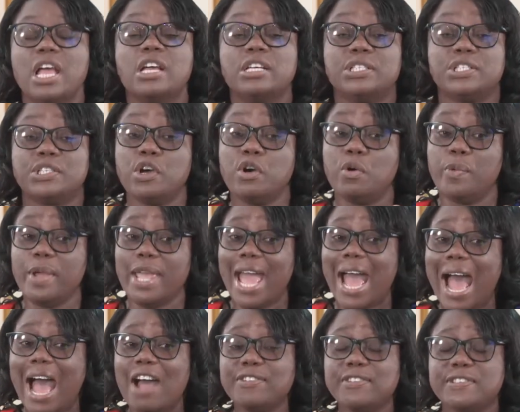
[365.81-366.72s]
So we
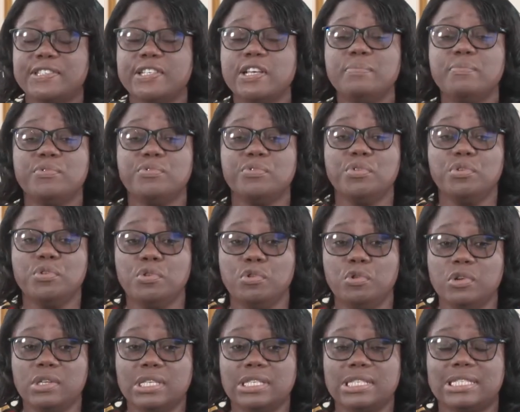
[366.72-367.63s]
have some
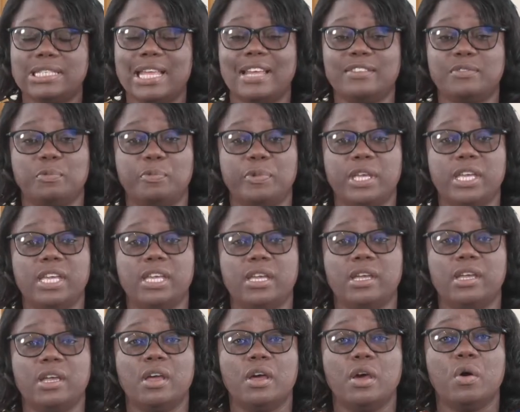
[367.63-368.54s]
rules that
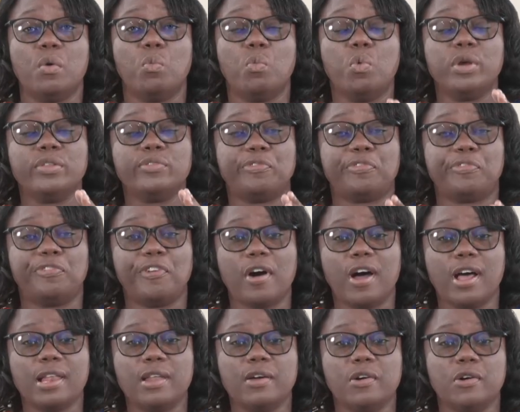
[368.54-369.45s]
we would
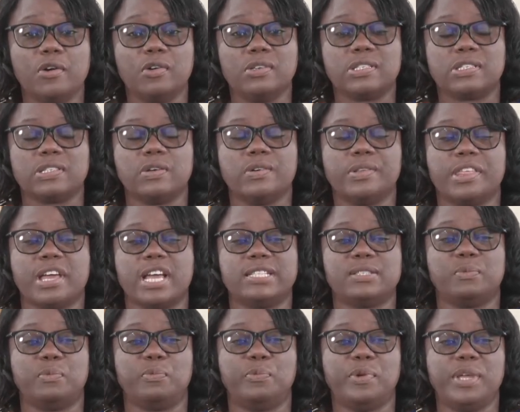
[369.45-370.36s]
follow so
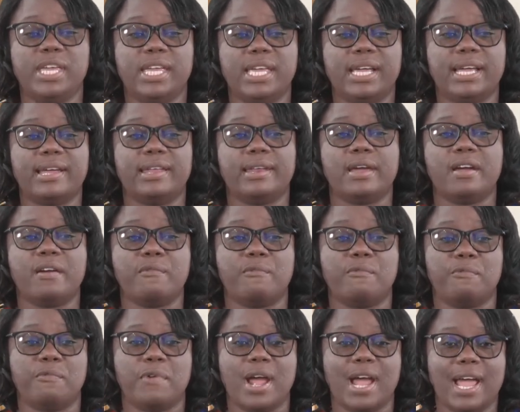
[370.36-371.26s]
that we can
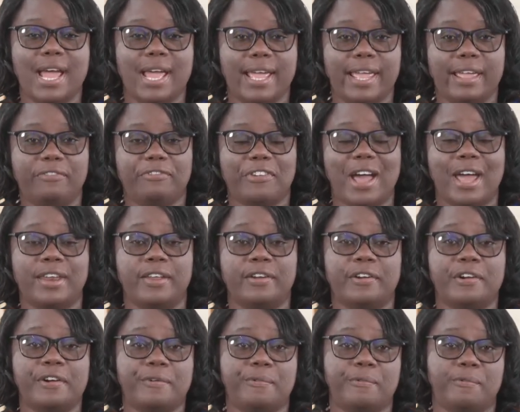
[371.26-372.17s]
arrive at a
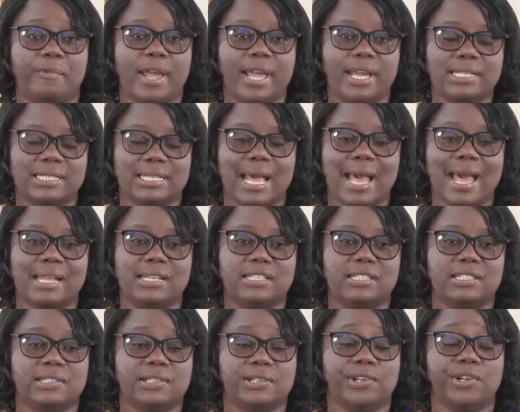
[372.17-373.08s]
correct
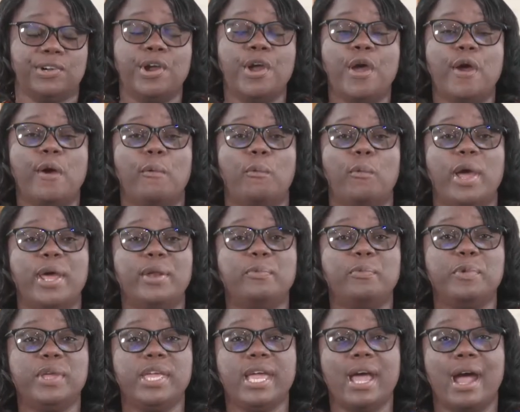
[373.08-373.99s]
answer
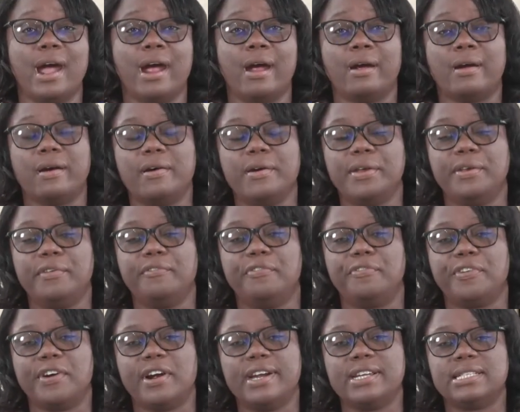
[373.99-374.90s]
when we are
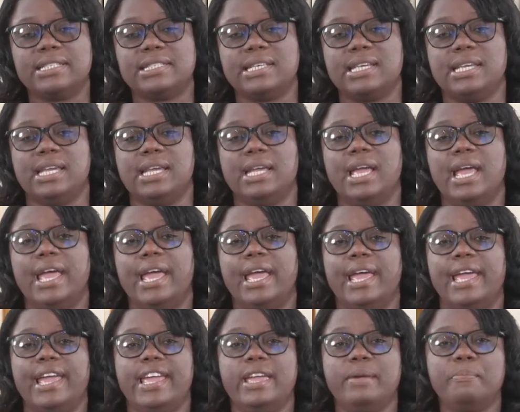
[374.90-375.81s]
converting
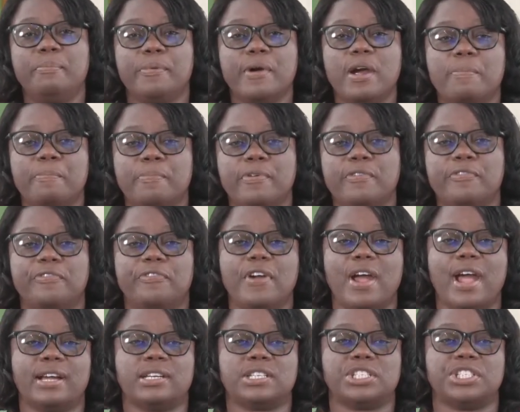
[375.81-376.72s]
improper
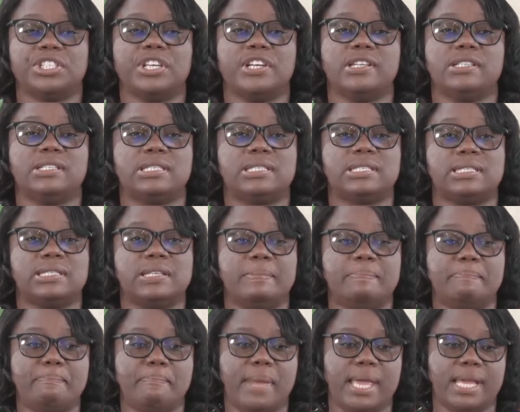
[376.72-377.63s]
fractions to
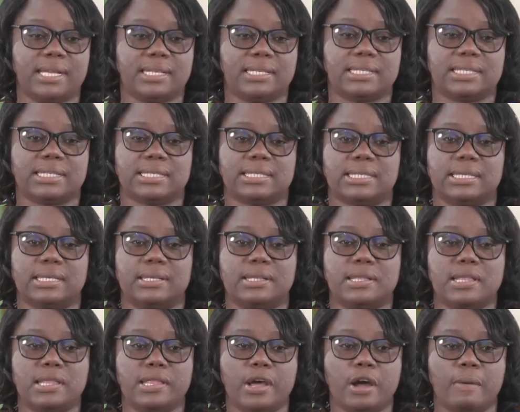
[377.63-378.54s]
mixed
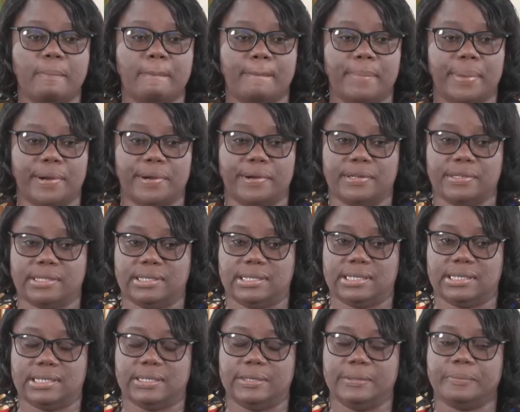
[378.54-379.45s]

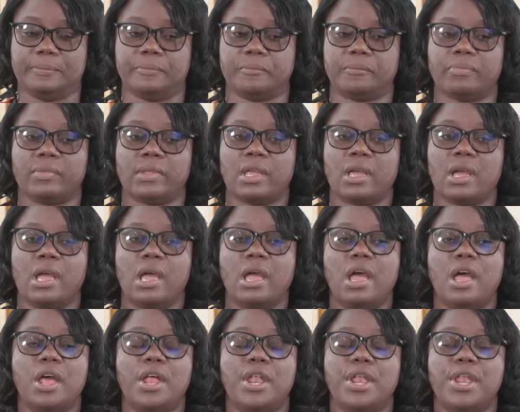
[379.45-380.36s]
numbers.
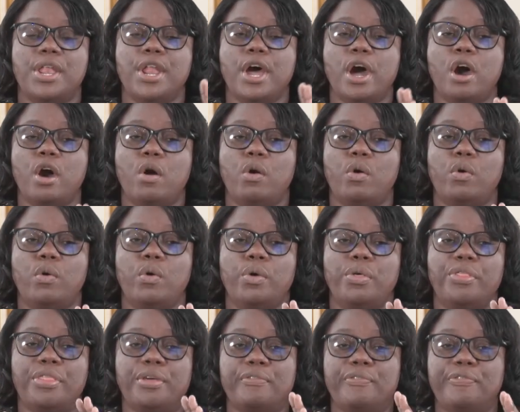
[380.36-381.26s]
Now,
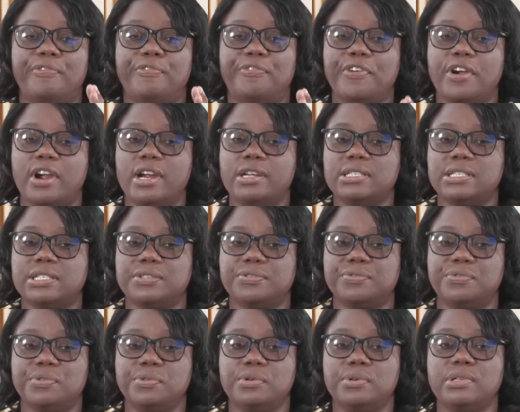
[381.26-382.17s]
the
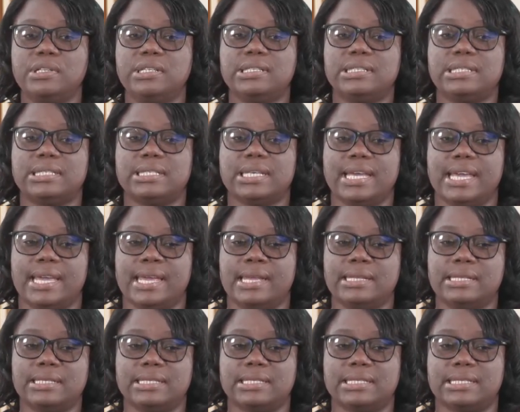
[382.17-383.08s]
first rule
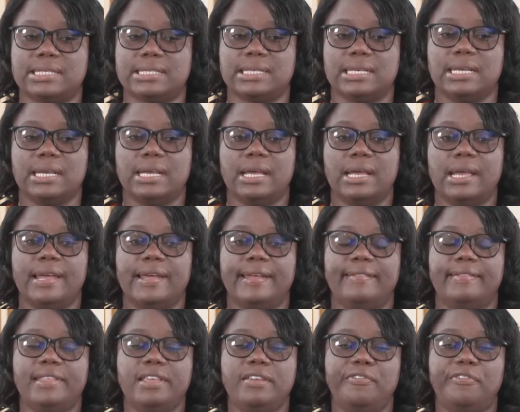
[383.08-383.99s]
says,
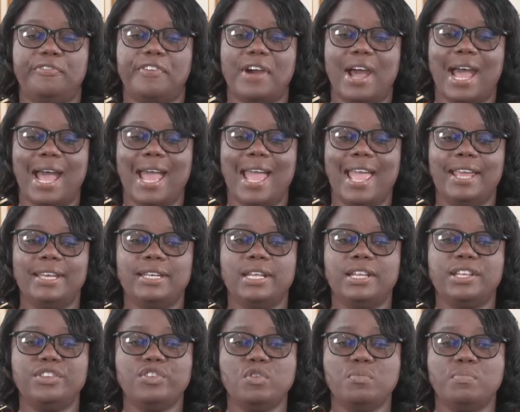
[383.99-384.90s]
divide
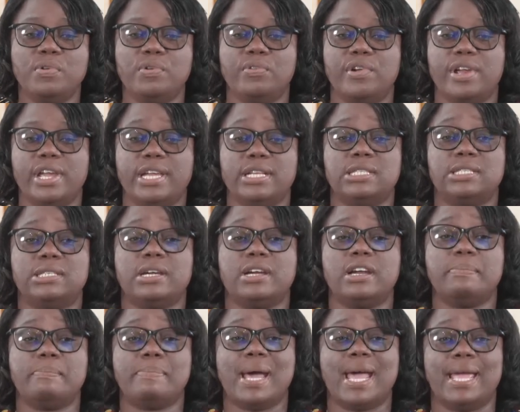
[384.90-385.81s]
the
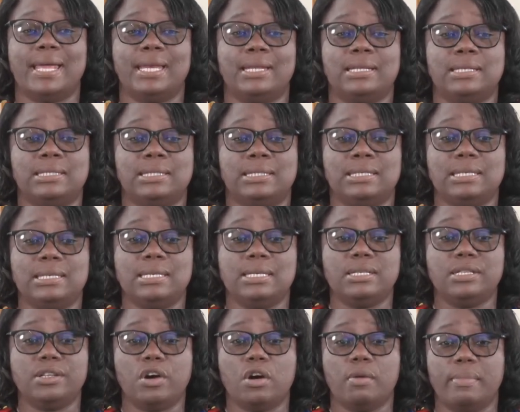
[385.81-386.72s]
numerator by the
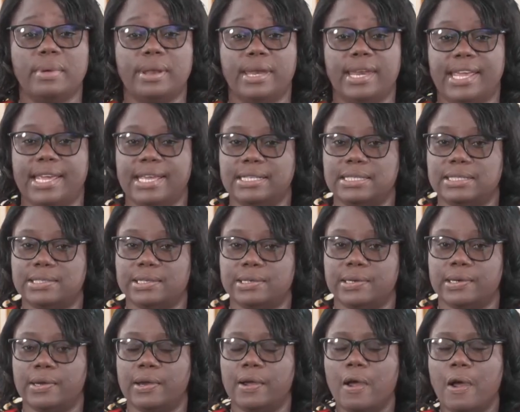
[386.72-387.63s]

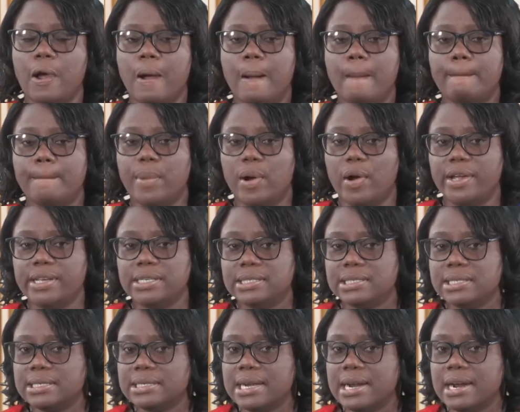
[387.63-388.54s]
denominator.
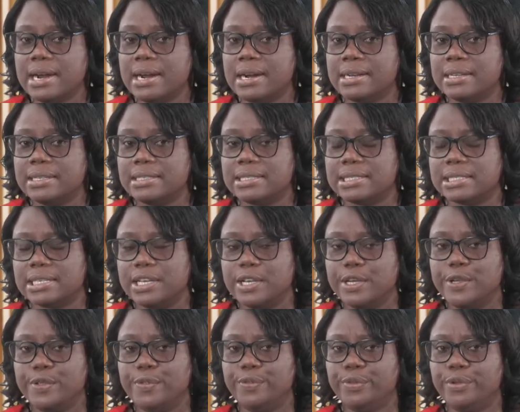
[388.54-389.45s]
Boys and girls,
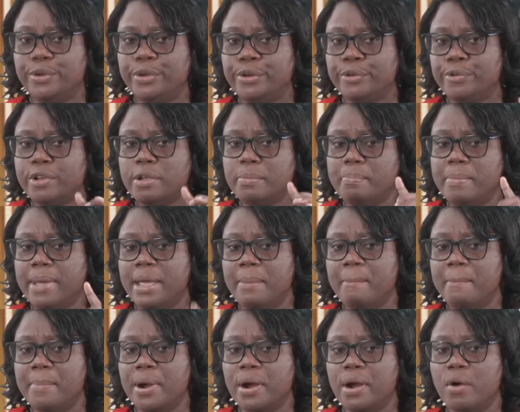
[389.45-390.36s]
do you
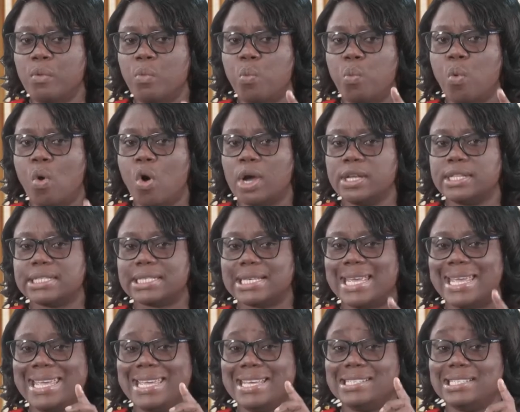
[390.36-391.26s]
remember what
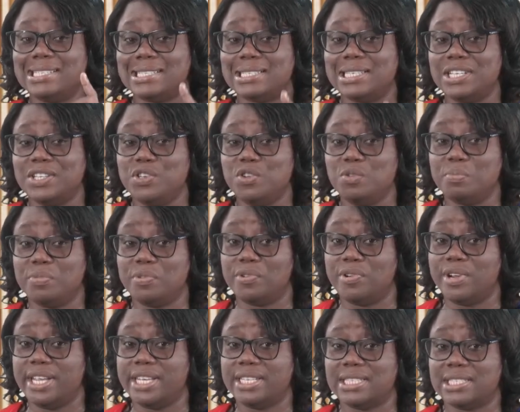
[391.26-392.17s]
is the
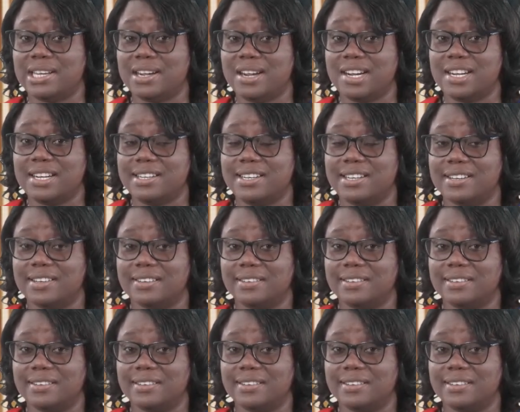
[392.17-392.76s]
numerator?